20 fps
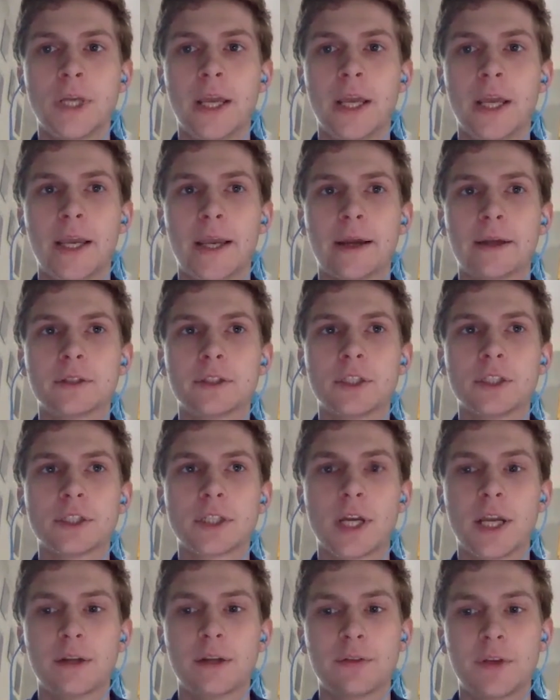and just
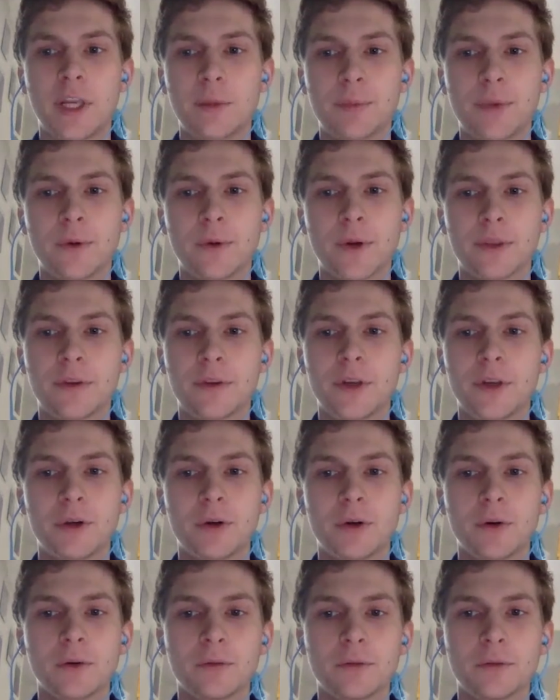kind of keep it with
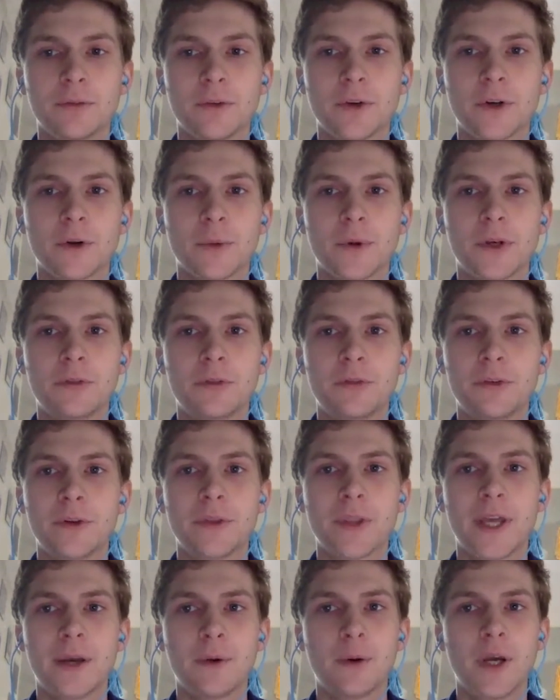you for when you feel
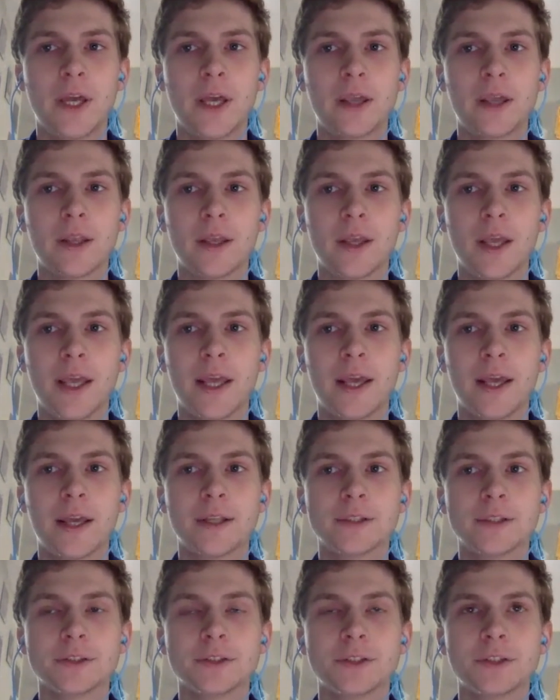that way.
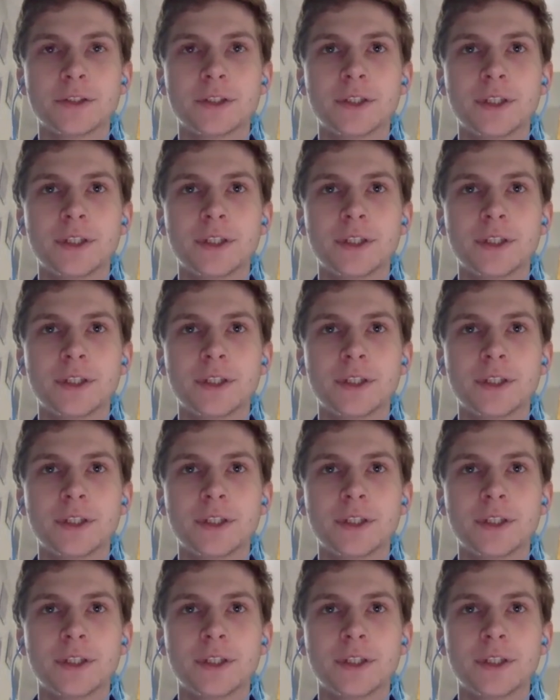And